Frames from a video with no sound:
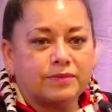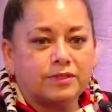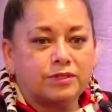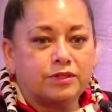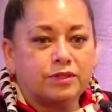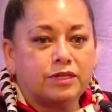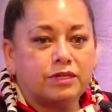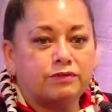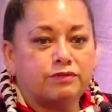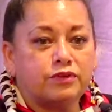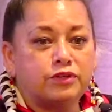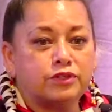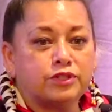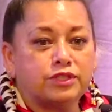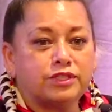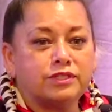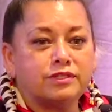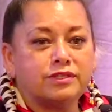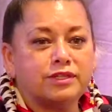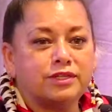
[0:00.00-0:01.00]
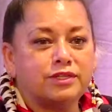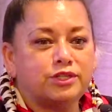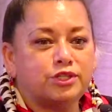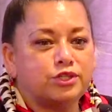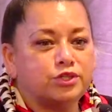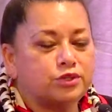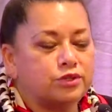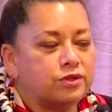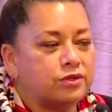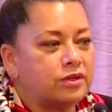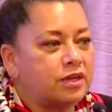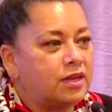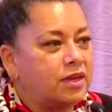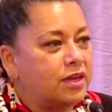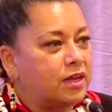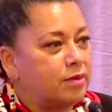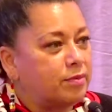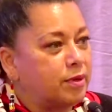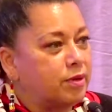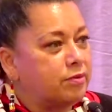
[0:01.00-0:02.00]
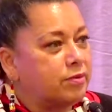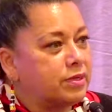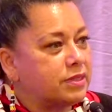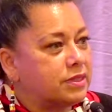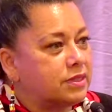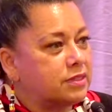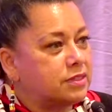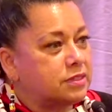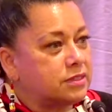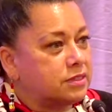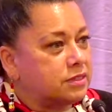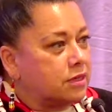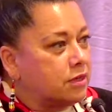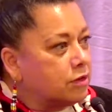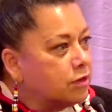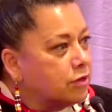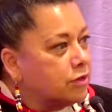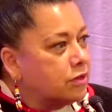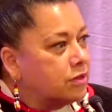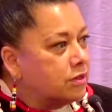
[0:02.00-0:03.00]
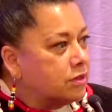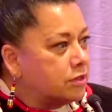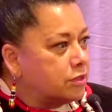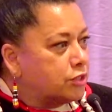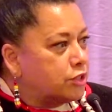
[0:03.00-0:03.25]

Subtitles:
so that if you're still unsure about what this girl,